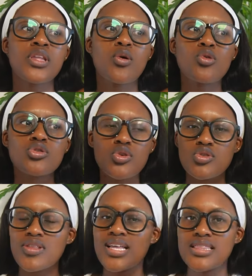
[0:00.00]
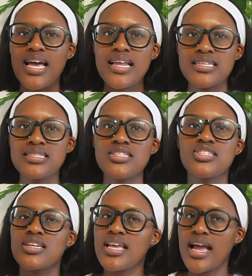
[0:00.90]
also so that the
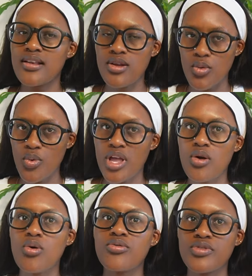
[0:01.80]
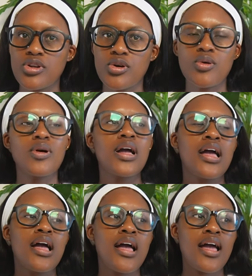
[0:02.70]
anesthesia can wear off, you know.
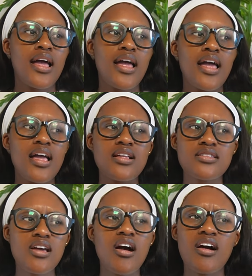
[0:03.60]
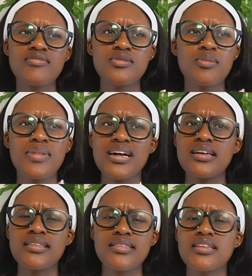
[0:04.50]
And yeah, after my
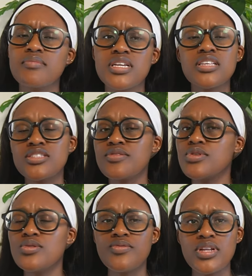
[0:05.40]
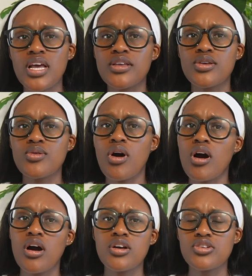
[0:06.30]
3 minutes, if you feel like you
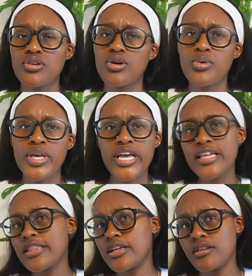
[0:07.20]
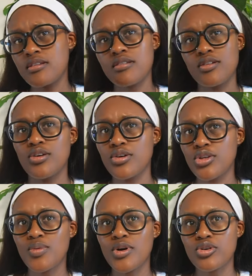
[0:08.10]
are okay, then
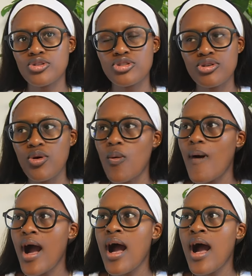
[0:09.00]
you are good to go.